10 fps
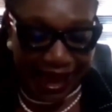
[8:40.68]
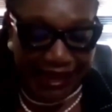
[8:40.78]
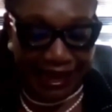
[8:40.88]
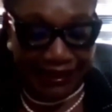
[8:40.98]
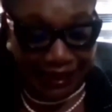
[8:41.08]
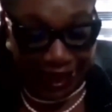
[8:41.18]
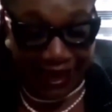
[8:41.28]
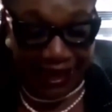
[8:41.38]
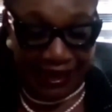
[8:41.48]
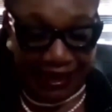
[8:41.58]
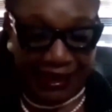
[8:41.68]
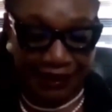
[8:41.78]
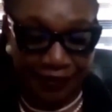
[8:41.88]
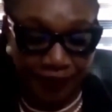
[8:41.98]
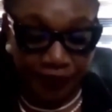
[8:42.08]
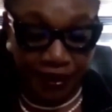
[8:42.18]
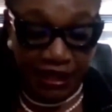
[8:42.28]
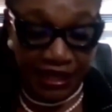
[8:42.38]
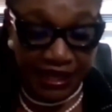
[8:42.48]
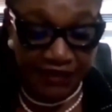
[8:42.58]
and I.
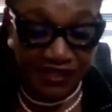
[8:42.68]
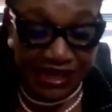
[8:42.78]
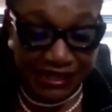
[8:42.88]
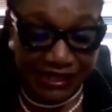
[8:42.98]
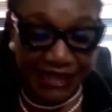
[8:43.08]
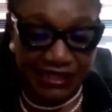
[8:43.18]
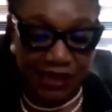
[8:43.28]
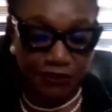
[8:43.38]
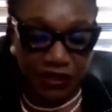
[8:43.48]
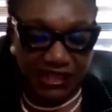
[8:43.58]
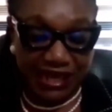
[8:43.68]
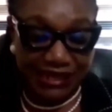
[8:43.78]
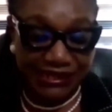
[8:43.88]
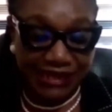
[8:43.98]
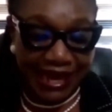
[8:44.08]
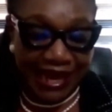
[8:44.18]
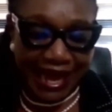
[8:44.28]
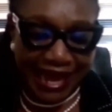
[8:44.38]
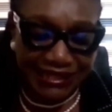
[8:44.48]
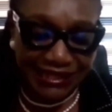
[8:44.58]
There's an exception. He says,
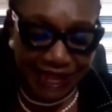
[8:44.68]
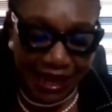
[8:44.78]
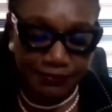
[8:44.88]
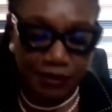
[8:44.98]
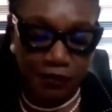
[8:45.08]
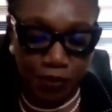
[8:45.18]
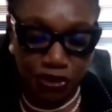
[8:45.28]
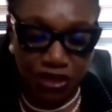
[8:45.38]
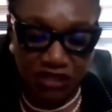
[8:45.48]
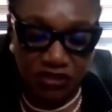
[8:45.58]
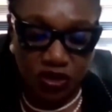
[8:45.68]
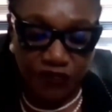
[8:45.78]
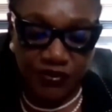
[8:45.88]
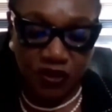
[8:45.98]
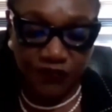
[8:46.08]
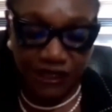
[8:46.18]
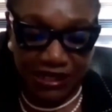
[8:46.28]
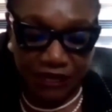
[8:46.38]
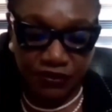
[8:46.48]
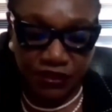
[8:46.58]
except in portions of his
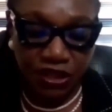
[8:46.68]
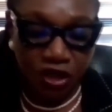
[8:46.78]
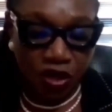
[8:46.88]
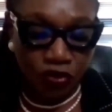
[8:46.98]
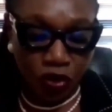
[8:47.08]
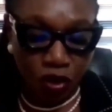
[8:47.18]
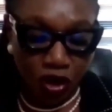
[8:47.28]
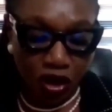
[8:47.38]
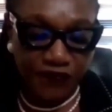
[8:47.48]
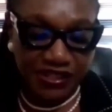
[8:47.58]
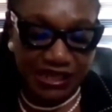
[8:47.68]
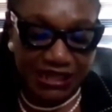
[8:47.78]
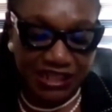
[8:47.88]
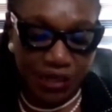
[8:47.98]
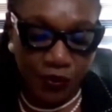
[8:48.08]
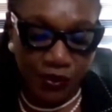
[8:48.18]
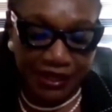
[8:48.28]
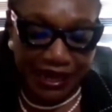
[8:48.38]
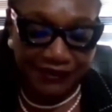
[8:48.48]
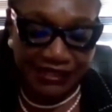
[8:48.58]
official duty, no officer shall,
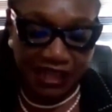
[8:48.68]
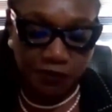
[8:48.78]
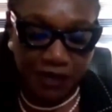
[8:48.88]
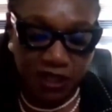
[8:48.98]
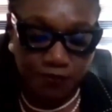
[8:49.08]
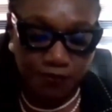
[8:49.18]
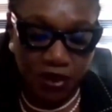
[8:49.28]
without the express